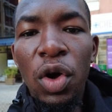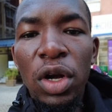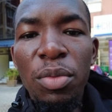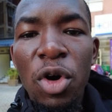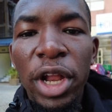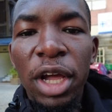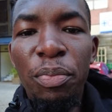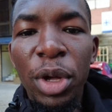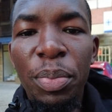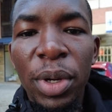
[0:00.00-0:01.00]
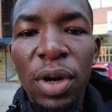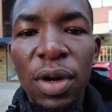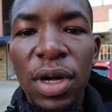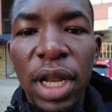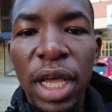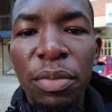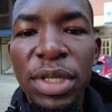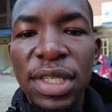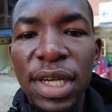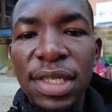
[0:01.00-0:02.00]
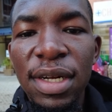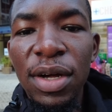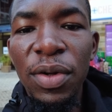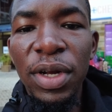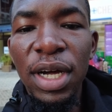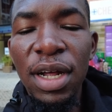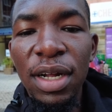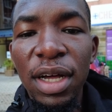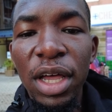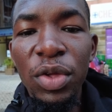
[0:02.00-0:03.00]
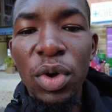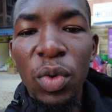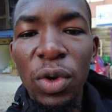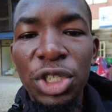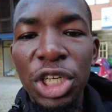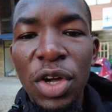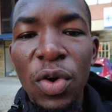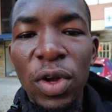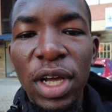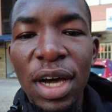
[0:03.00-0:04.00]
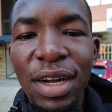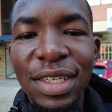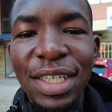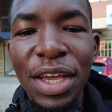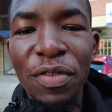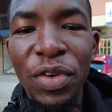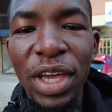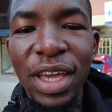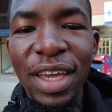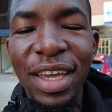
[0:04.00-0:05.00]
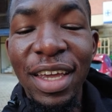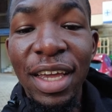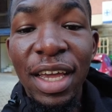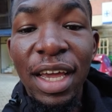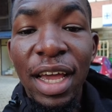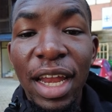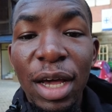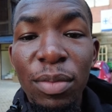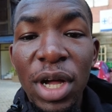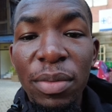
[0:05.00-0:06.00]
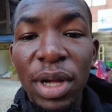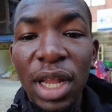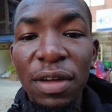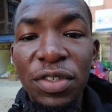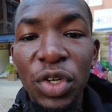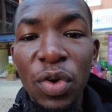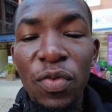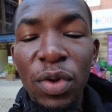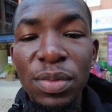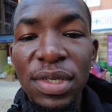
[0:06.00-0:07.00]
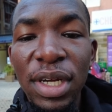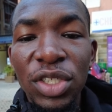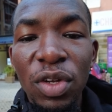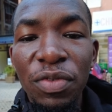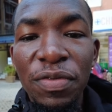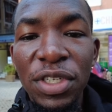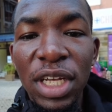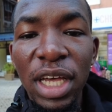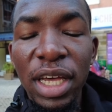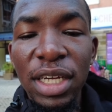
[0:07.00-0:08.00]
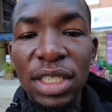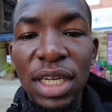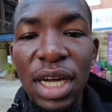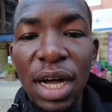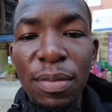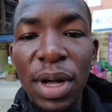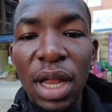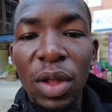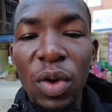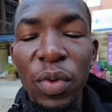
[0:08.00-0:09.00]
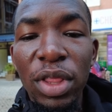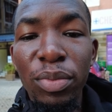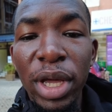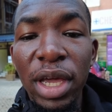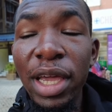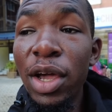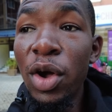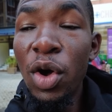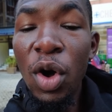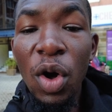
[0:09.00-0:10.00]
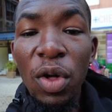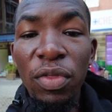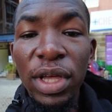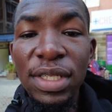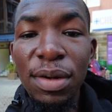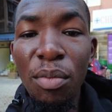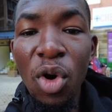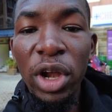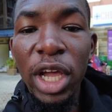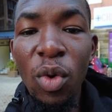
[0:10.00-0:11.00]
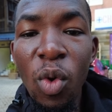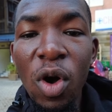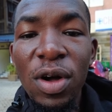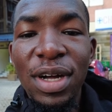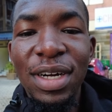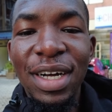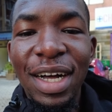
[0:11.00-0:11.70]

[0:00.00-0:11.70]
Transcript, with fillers: Good morning, people. Name is Ezra Ondara. You are watching Ondara T V, and I'm coming live to you from Section fifty-eight. Come along with me on this morning walk